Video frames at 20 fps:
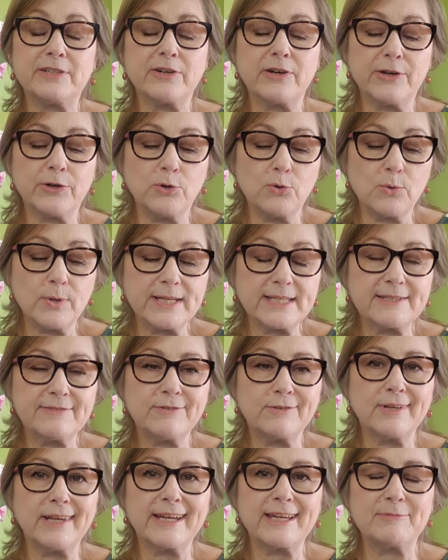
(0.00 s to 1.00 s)
I always
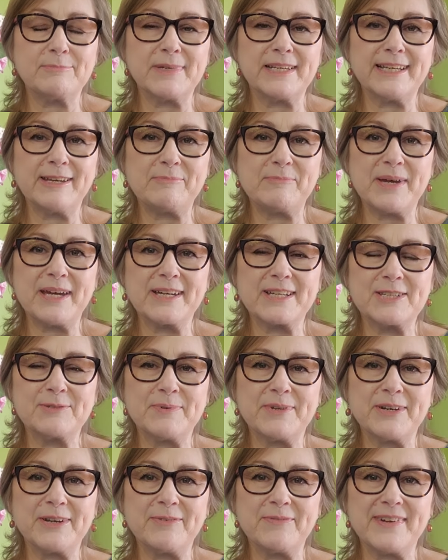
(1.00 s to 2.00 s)
feel like a million bucks when I